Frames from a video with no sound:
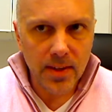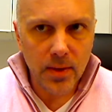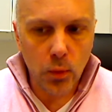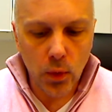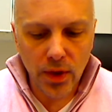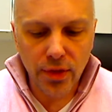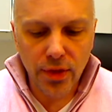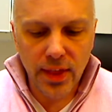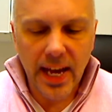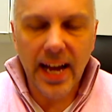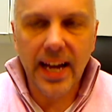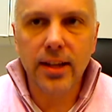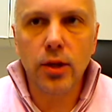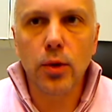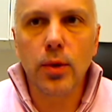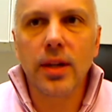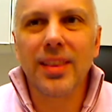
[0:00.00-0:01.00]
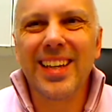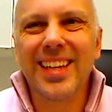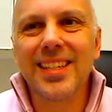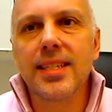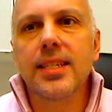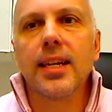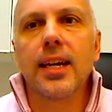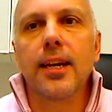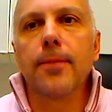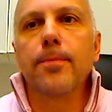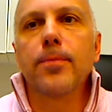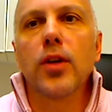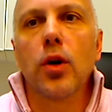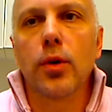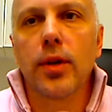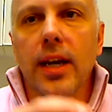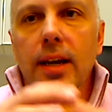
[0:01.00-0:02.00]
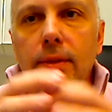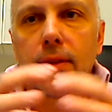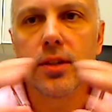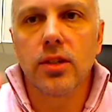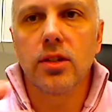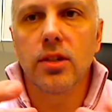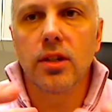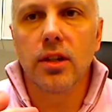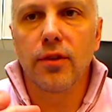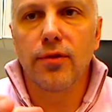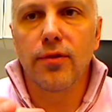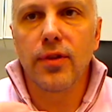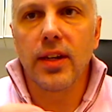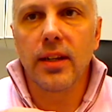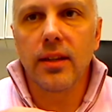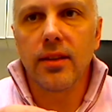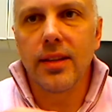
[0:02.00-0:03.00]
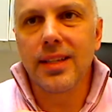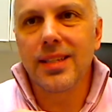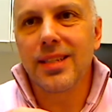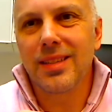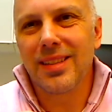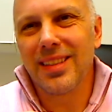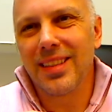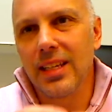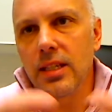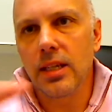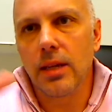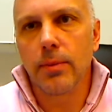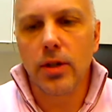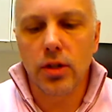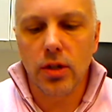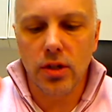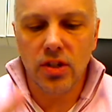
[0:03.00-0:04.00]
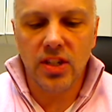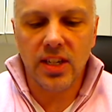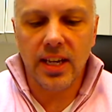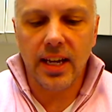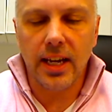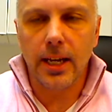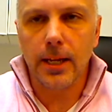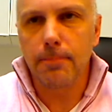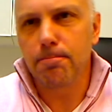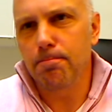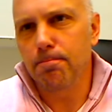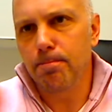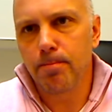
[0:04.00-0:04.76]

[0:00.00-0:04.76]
with that, you can then say, okay, this is going to fit, this, this image is, say,